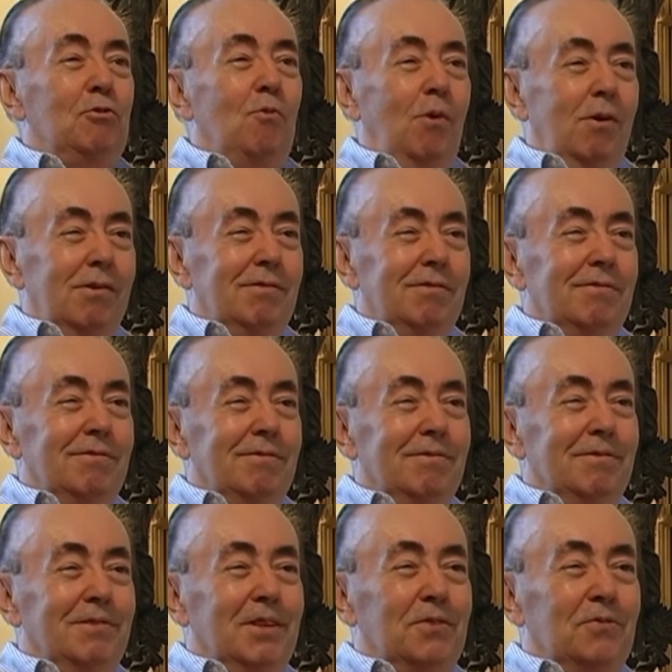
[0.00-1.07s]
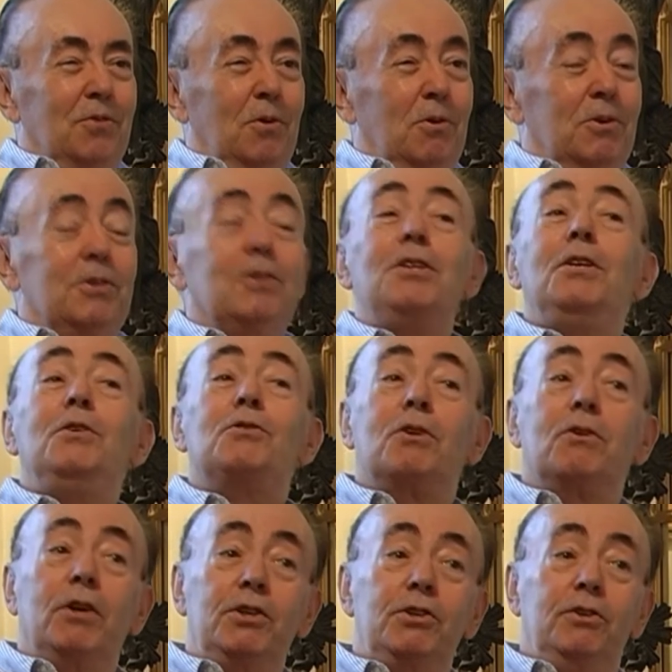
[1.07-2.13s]
was, says Fort, and he's a
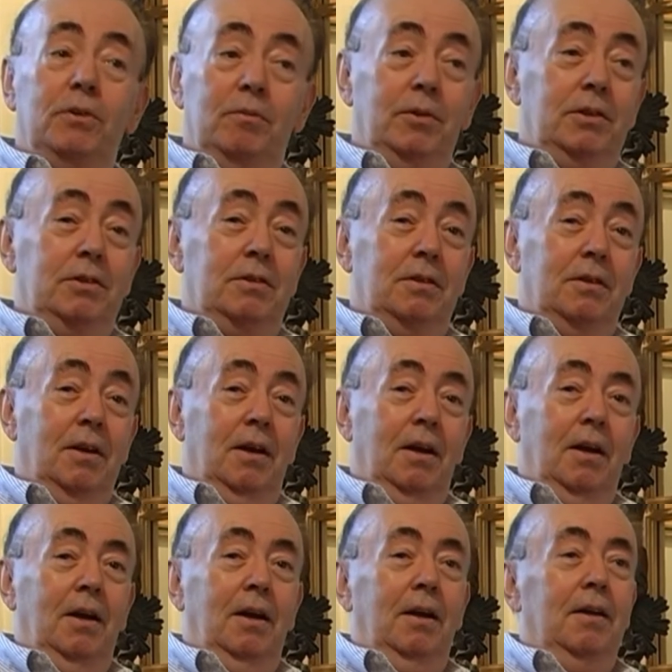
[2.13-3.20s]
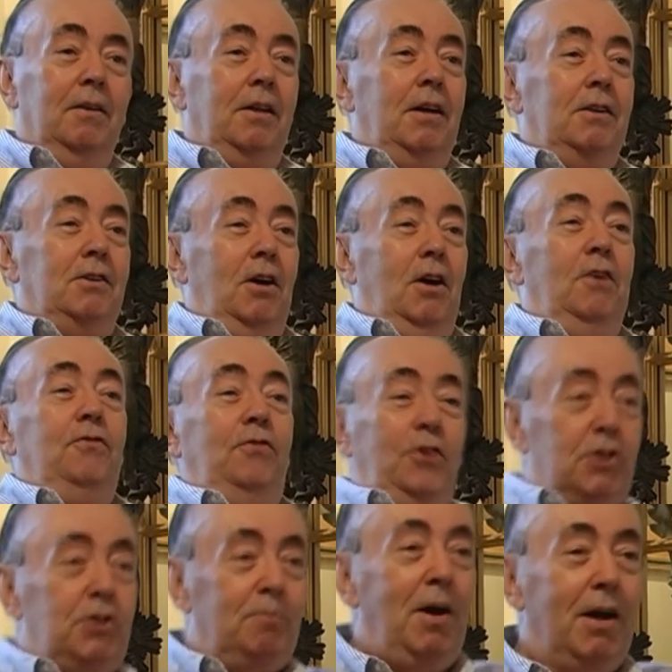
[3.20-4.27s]
great humorist, that a
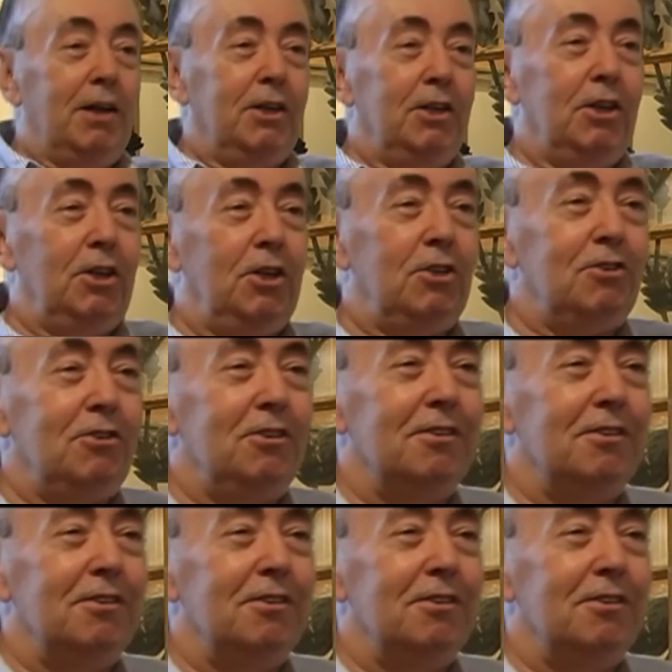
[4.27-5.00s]
fishmonger did it.